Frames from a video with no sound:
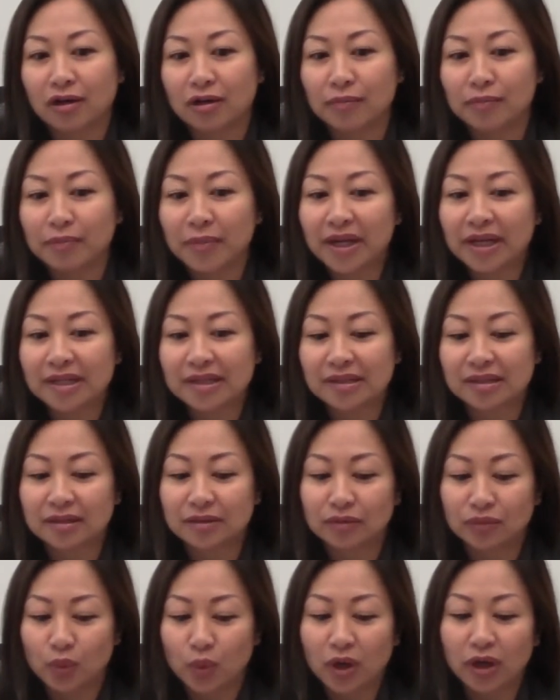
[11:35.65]

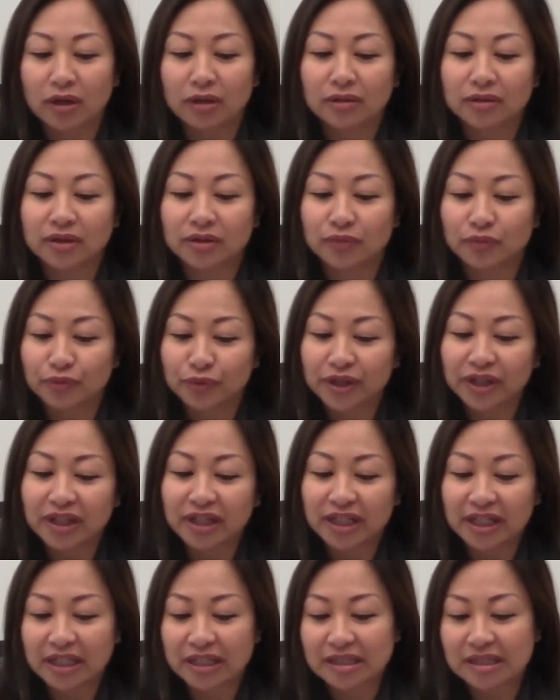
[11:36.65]
medicine world
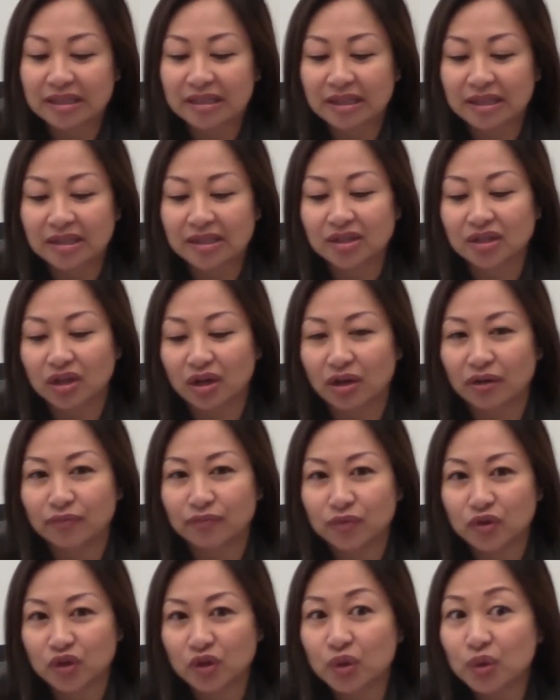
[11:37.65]
really insist
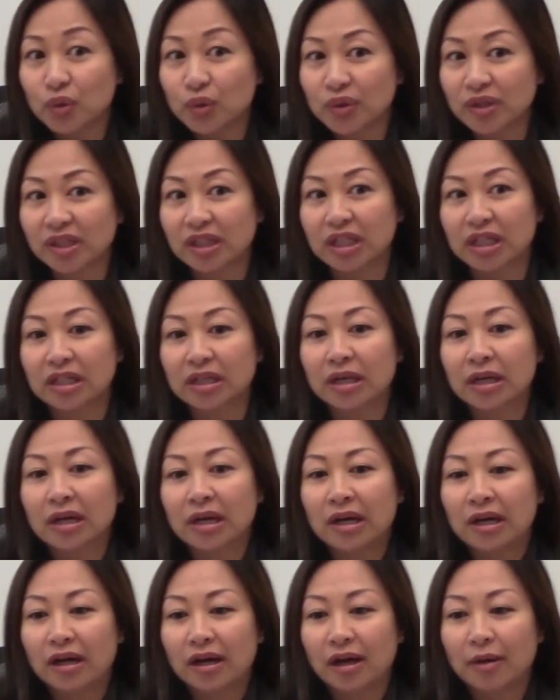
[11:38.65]
on choosing
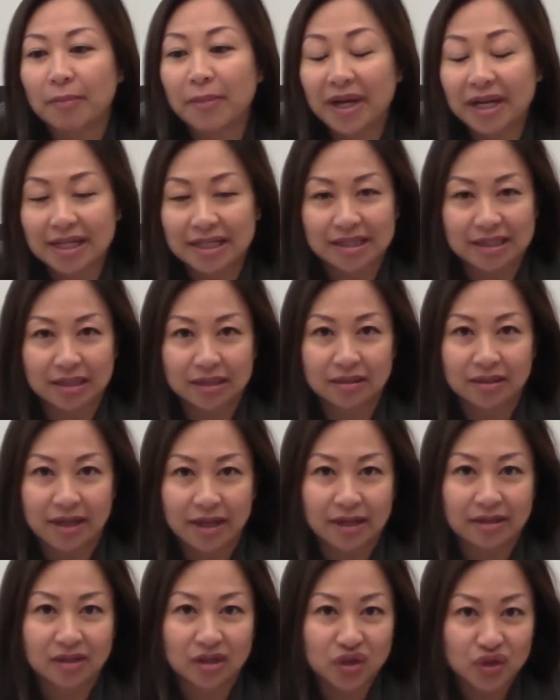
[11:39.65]
medicine
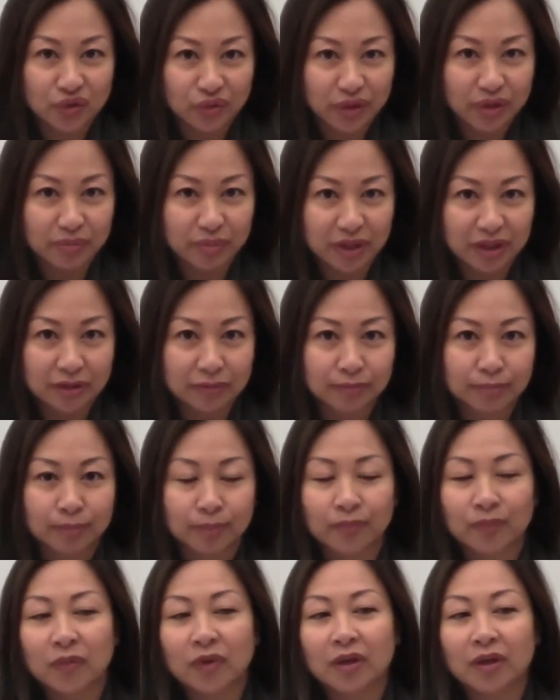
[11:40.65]
as a treatment